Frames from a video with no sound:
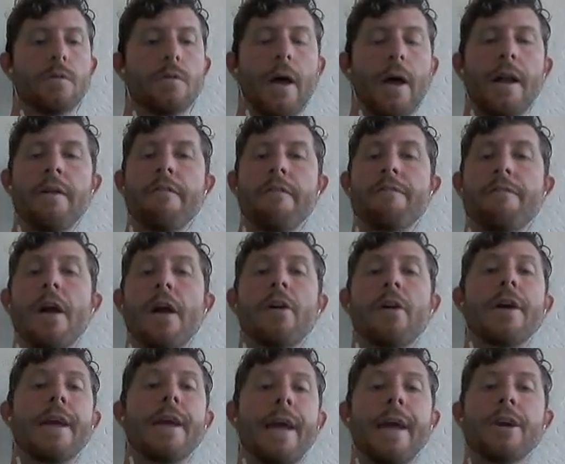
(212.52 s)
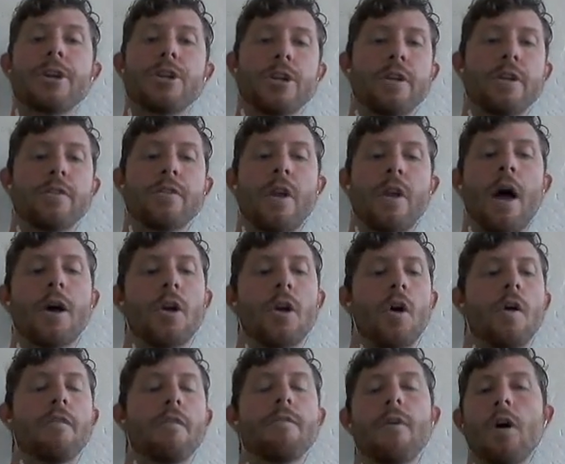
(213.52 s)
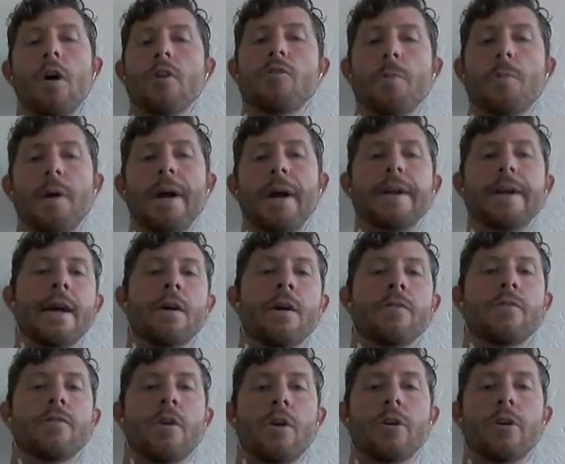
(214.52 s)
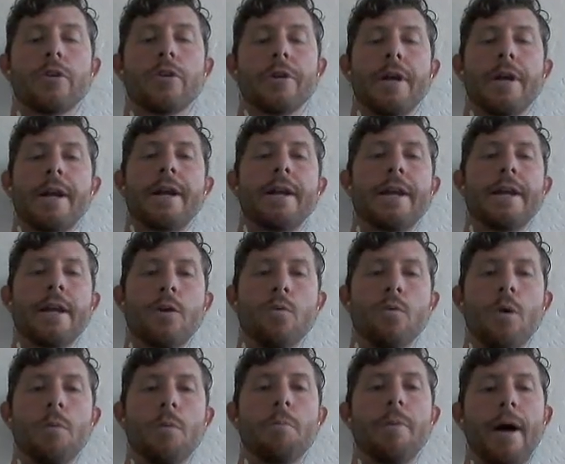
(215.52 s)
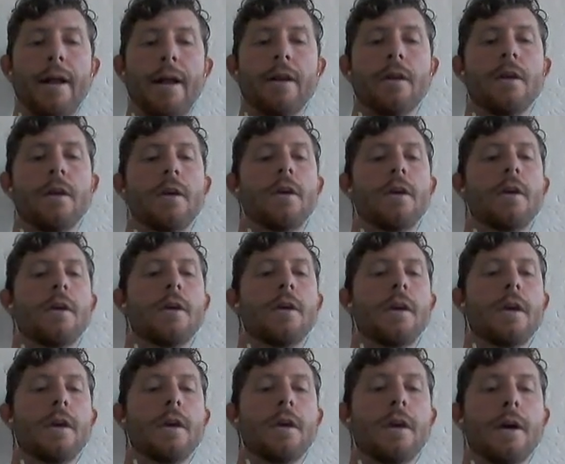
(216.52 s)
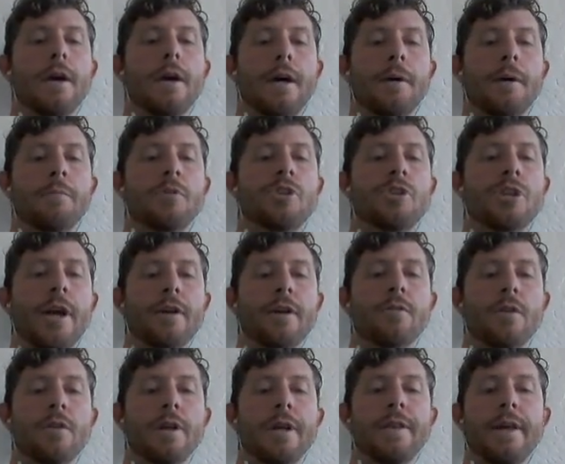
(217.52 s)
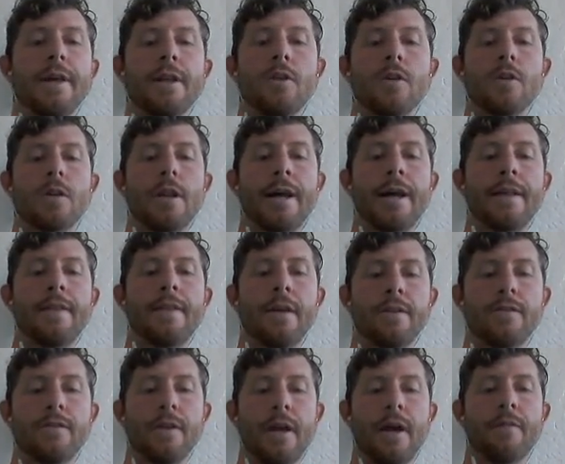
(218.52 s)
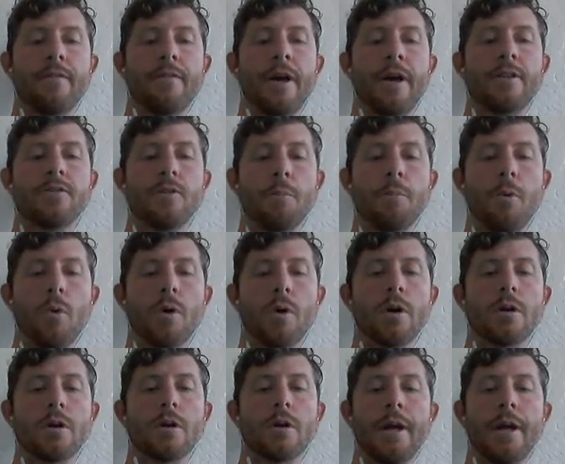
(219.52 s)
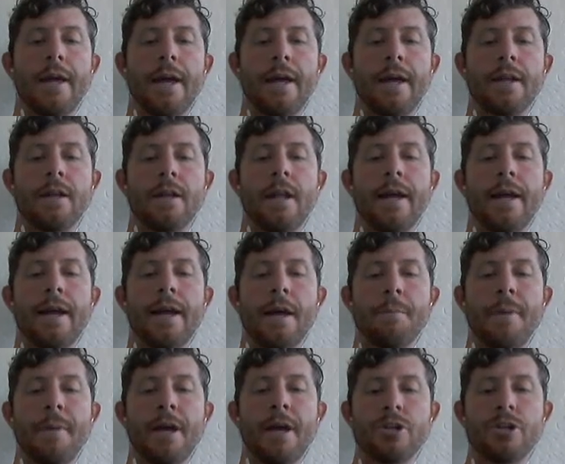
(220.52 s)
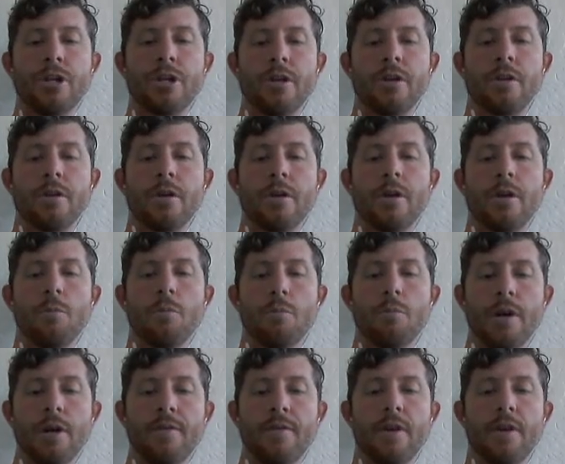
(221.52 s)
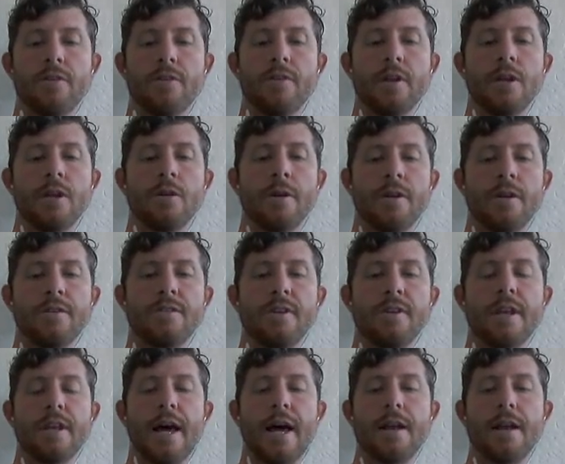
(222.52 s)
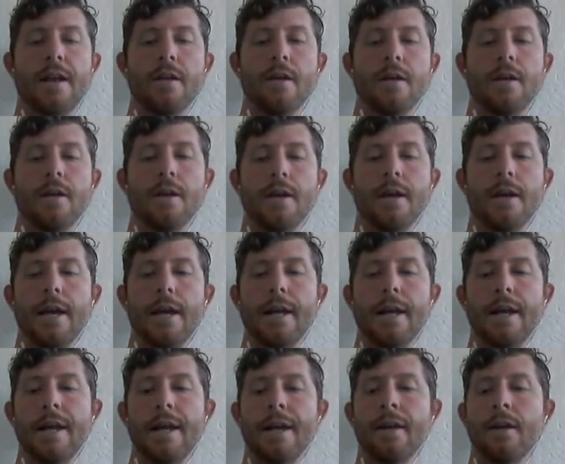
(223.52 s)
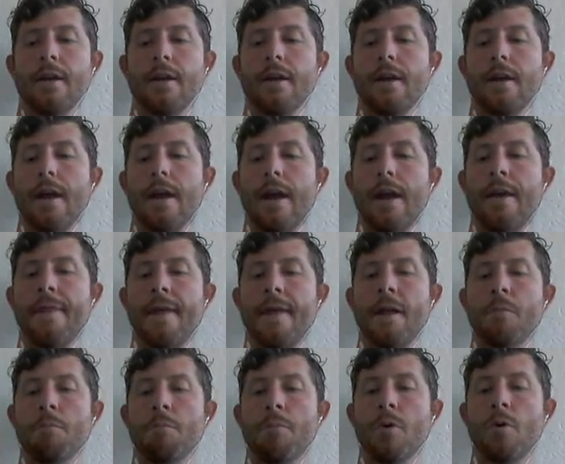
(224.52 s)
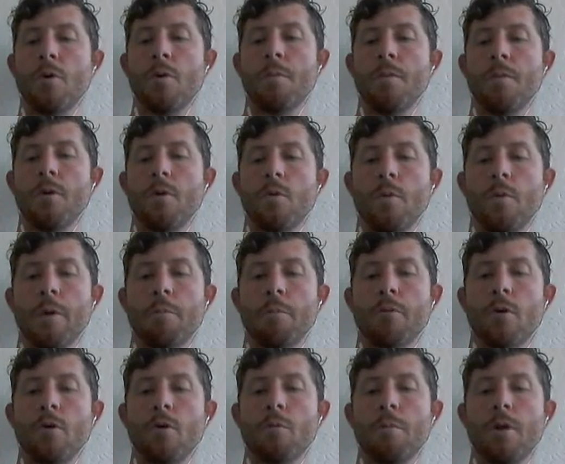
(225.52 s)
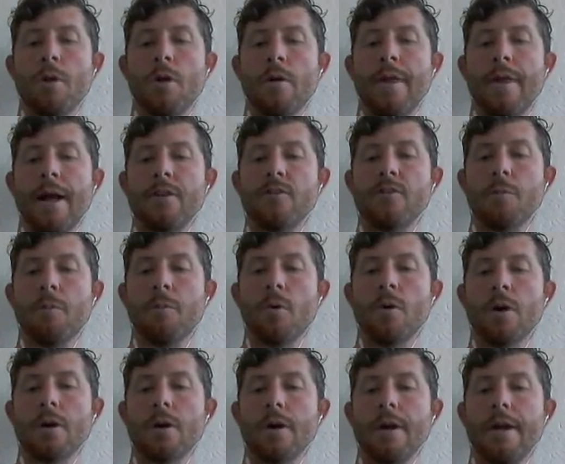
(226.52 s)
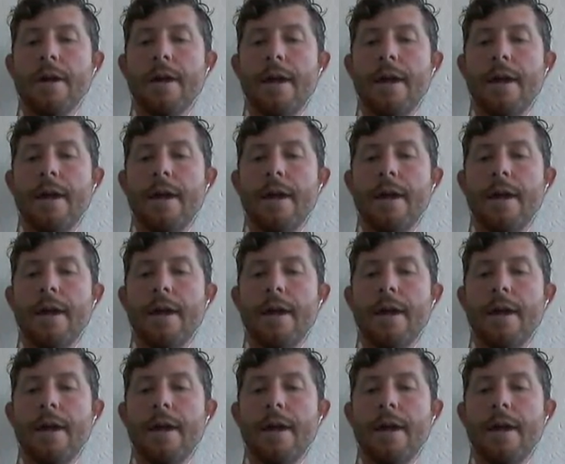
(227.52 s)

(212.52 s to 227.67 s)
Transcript: kind of variations. Not all false breakdowns are created equal, but generally they look like this. They have that support, again, like I mentioned previously. You can see that hitting, and then boom, we broke below that support.